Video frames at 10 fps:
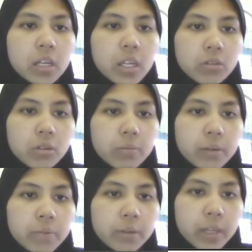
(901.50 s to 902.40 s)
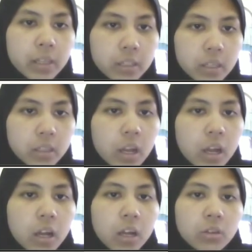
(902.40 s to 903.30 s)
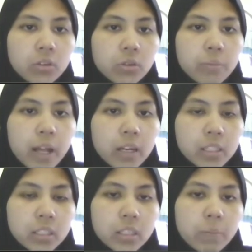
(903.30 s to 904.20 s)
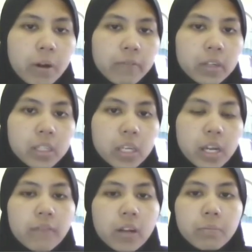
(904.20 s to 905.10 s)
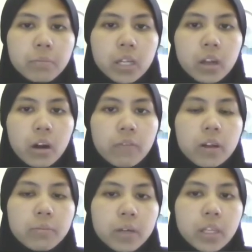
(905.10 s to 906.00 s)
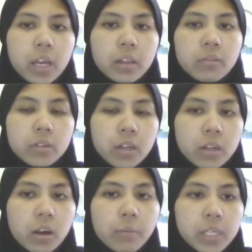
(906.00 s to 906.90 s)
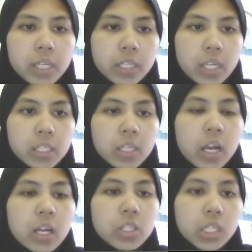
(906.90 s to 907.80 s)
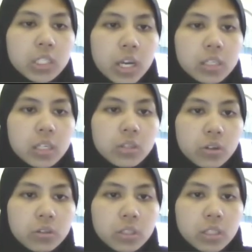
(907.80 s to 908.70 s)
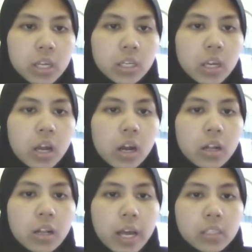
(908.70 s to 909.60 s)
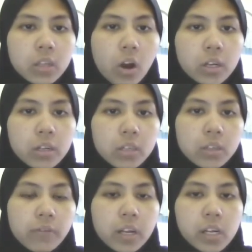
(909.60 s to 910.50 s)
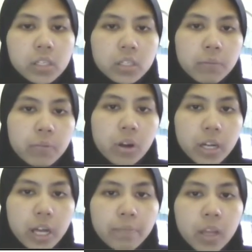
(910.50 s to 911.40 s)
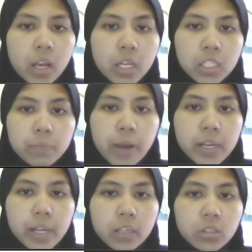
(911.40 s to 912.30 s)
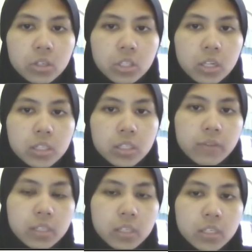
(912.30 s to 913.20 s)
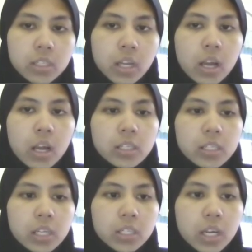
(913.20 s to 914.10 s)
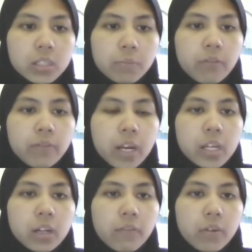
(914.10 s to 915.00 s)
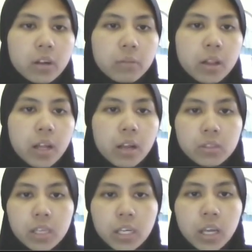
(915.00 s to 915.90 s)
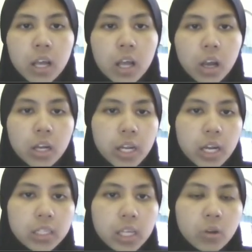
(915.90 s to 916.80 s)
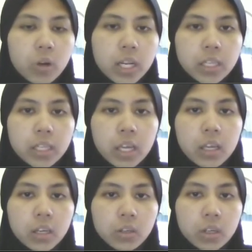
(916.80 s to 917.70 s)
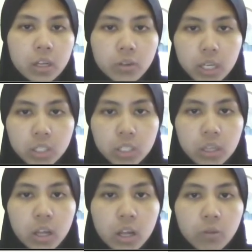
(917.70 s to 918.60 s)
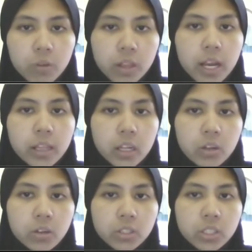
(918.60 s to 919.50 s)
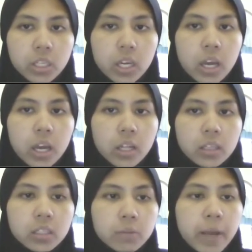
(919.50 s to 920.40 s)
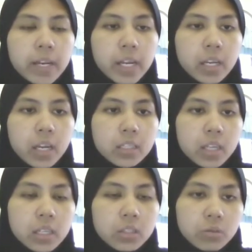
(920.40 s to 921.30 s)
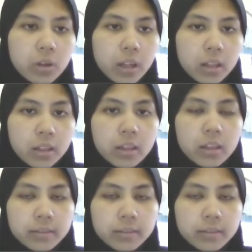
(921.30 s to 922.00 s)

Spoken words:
need to be implemented to balance the poverty development of urban and rural communities, such as introducing a less onerous financial program, expanding social services, such as providing affordable housing, conducting quality education with high technology, and expanding access to health.